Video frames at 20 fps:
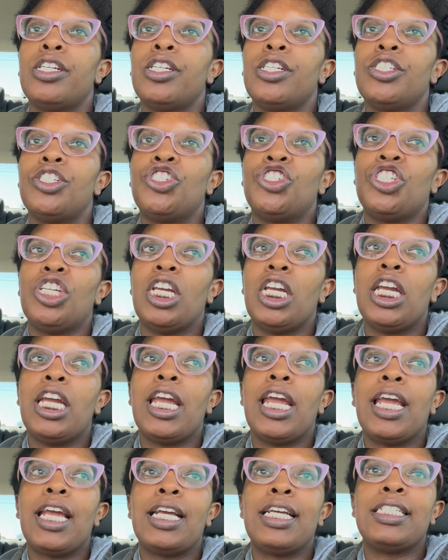
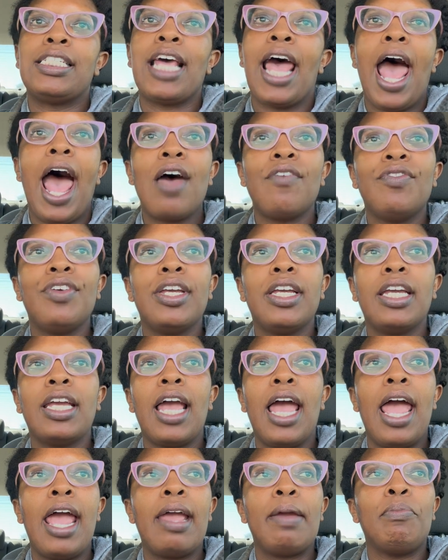she is having
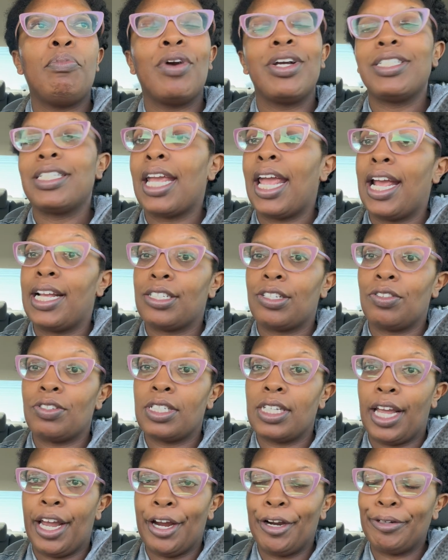a breast cancer
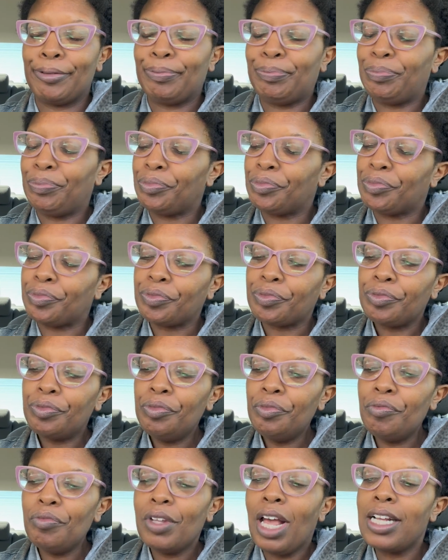scare.
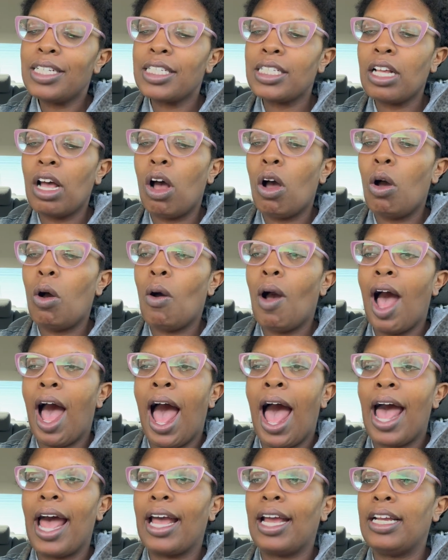And so
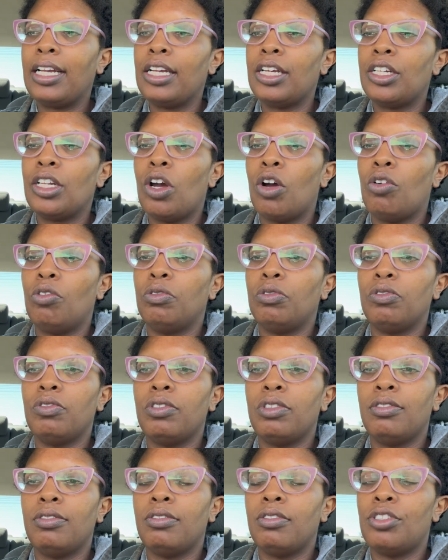I, you know,
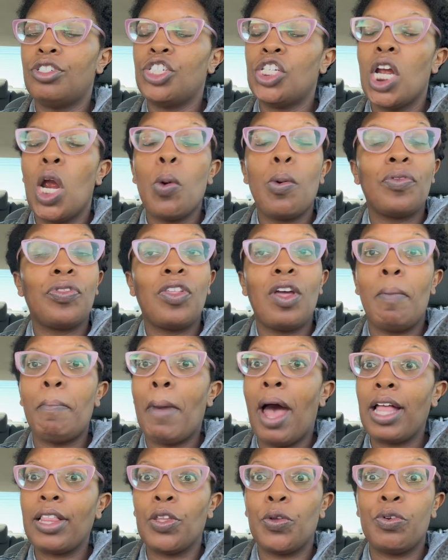shared with them
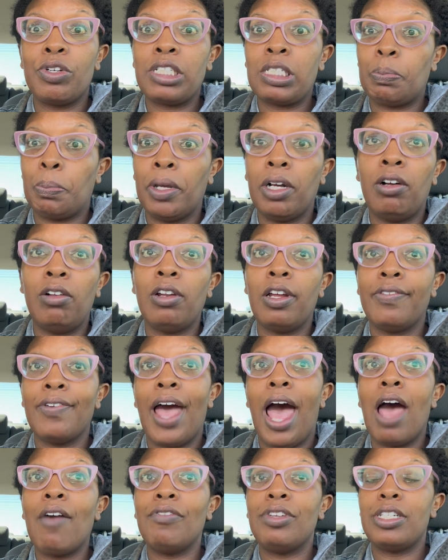my little spill of
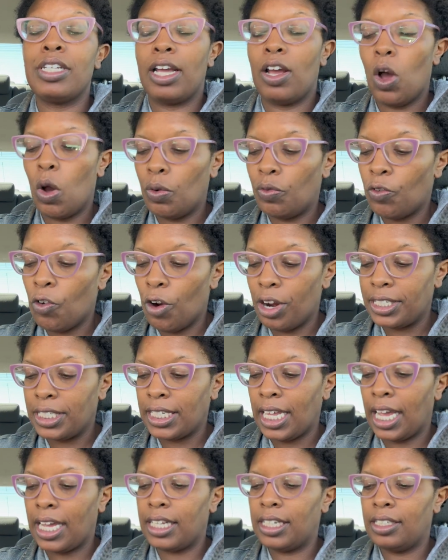having to go for a
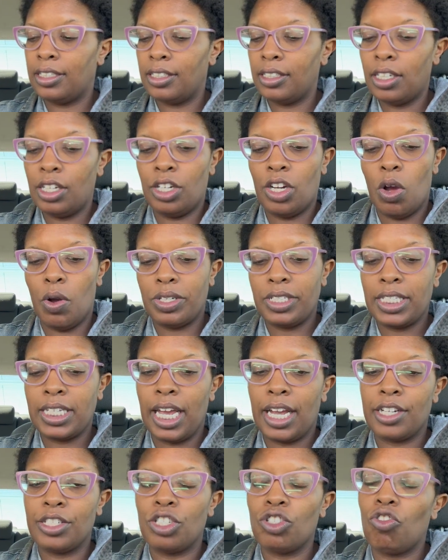second, you know, a
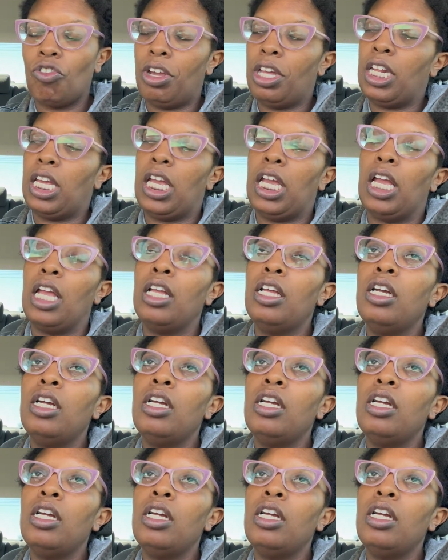second screening.